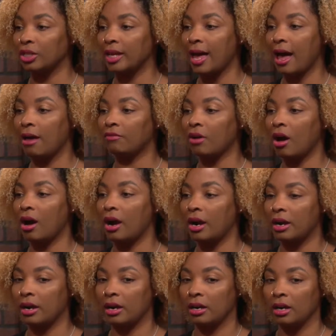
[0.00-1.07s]
have you.
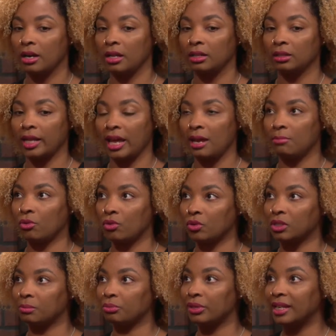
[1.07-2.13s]
our
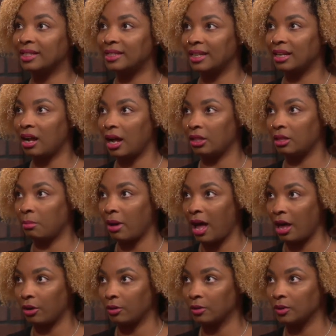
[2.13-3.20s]
labels printed on the
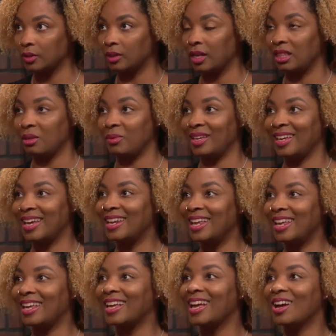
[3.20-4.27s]
bottles. In okay. the
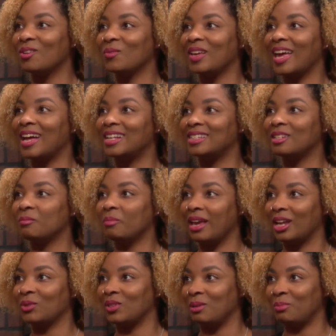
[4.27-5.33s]
beginning, we had to
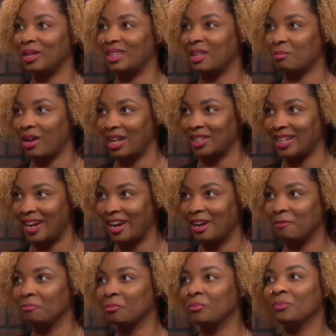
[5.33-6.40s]
manually put them on there.
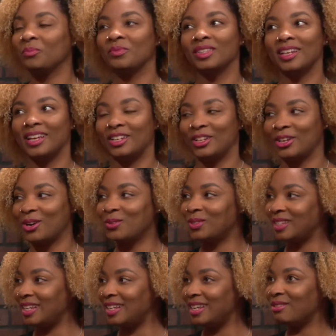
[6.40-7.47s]
Okay. And your
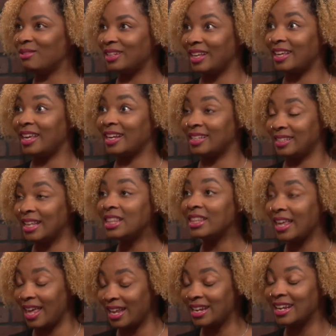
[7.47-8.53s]
OCD really mm-hmm. kicks in
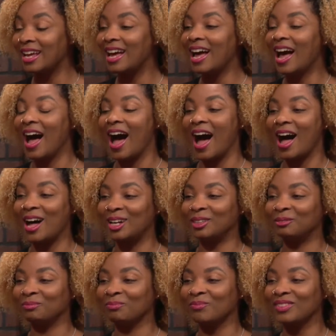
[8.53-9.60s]
then. I bet. Um,